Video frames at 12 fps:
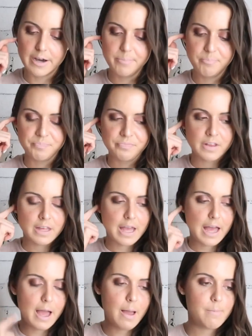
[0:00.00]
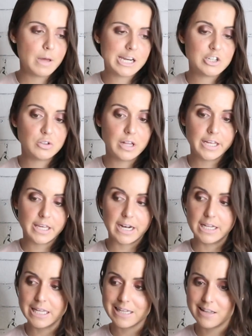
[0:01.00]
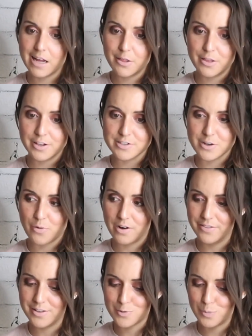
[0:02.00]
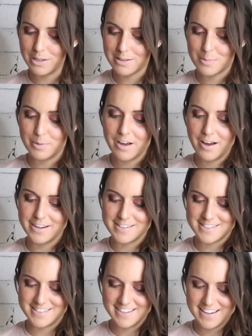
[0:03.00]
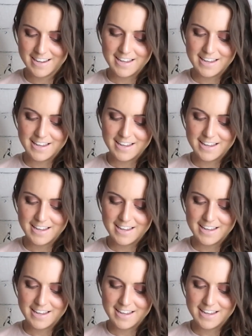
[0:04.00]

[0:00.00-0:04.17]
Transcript: on, and I do like it. I like a lot of things going on this week, to be honest.